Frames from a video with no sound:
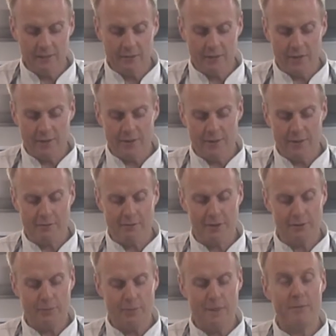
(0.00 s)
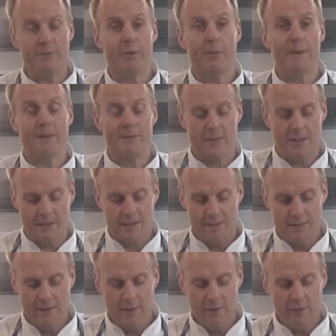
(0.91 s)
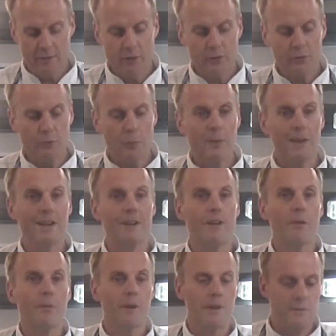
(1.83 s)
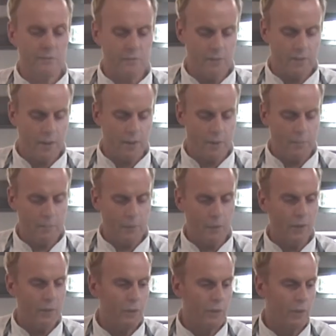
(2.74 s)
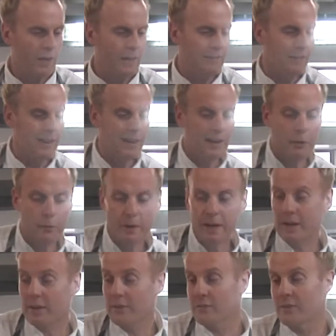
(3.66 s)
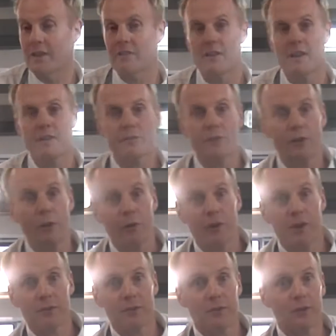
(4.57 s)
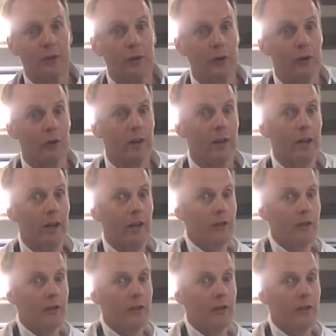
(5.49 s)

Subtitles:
So it's a recipe from Italy. First what we're going to do, we're going to start by cooking the linguine because that takes the longest to cook.